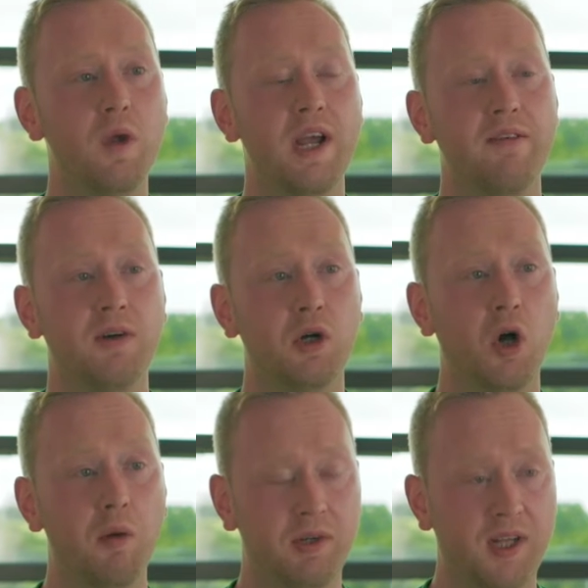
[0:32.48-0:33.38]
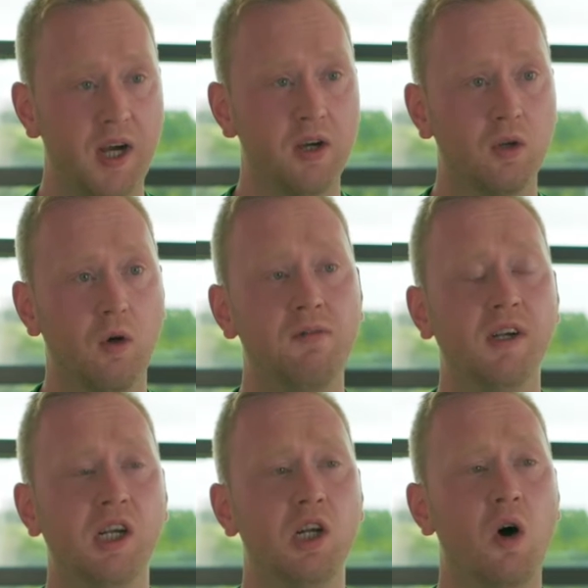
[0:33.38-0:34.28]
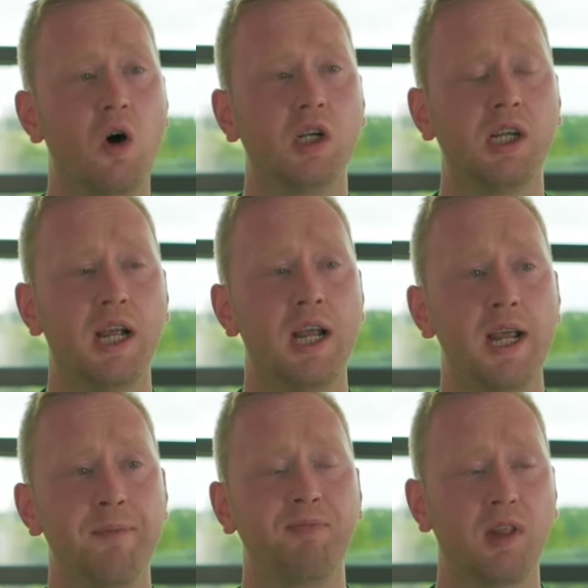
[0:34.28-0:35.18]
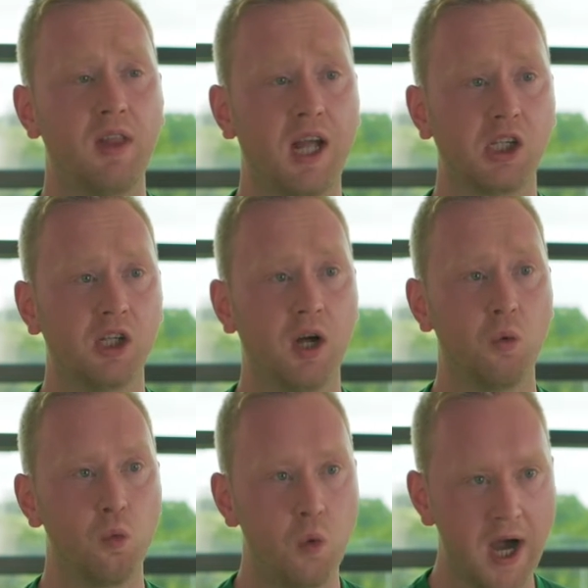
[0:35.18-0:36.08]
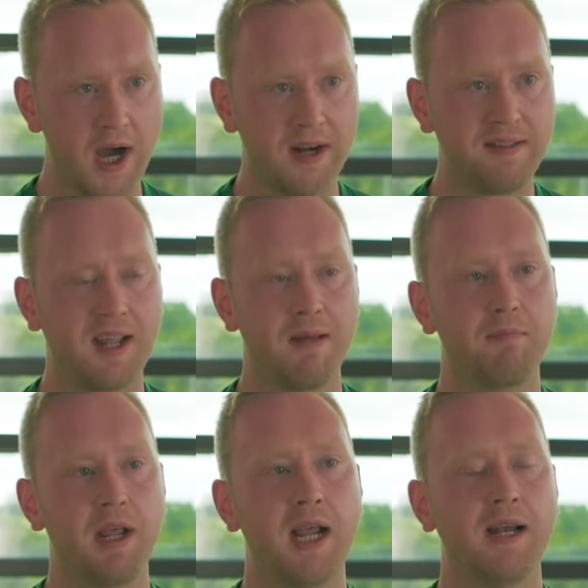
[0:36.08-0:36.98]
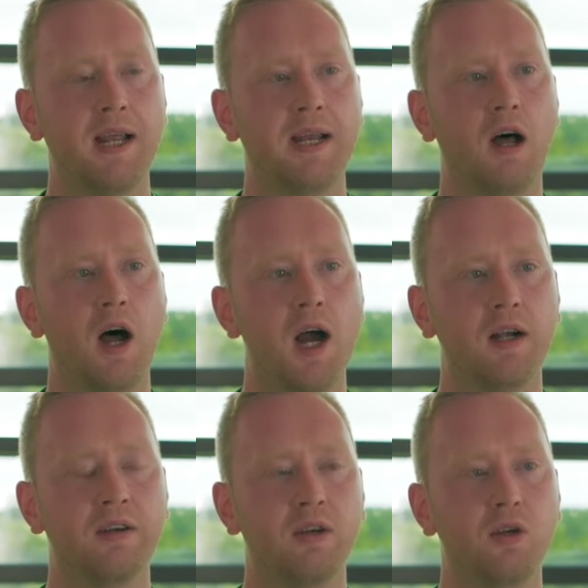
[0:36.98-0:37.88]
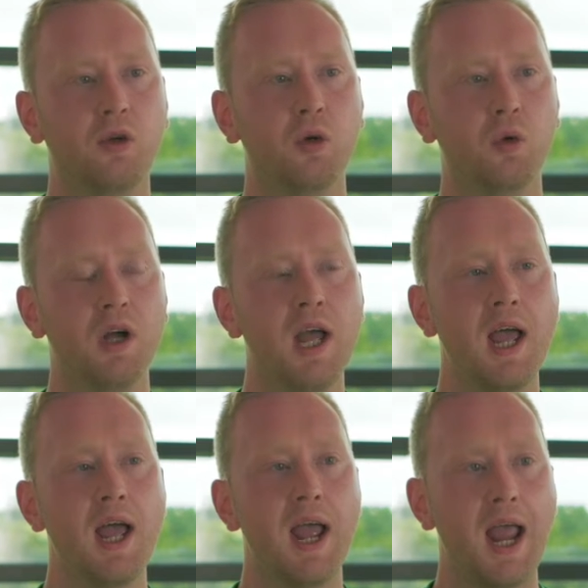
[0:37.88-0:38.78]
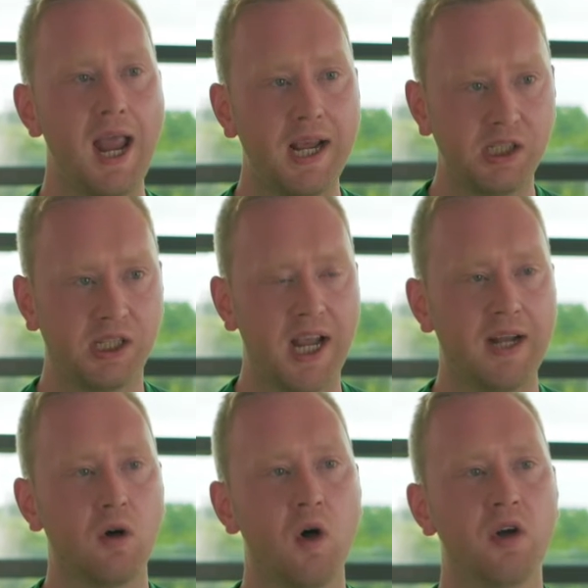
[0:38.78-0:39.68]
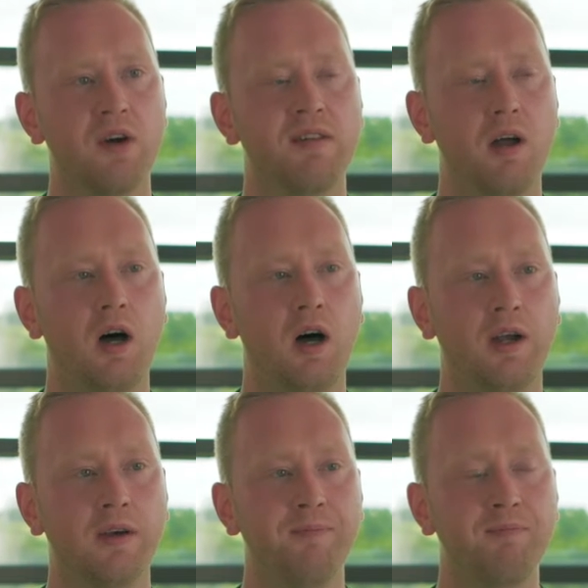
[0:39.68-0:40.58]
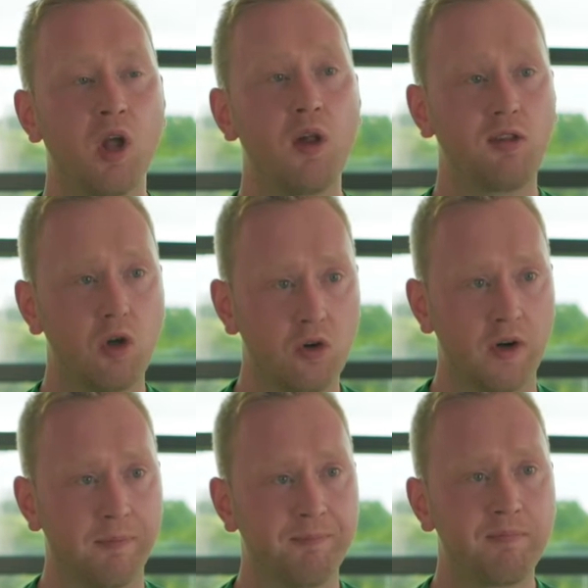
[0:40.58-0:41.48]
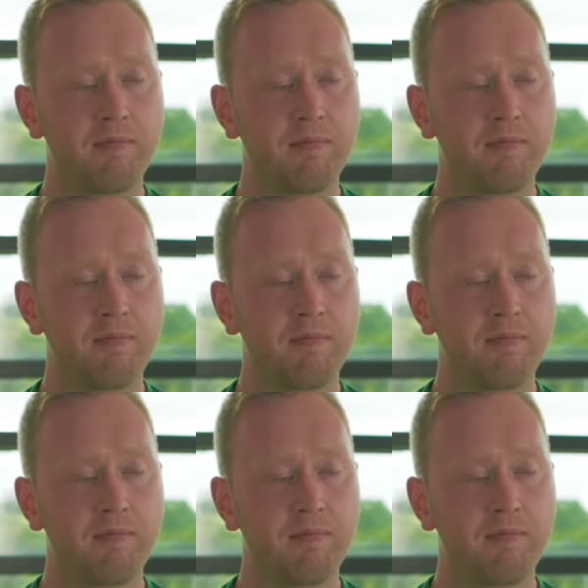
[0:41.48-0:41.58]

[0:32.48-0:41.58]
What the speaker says: we have come together to officially launch a national awareness campaign in Ireland to educate others on stuttering.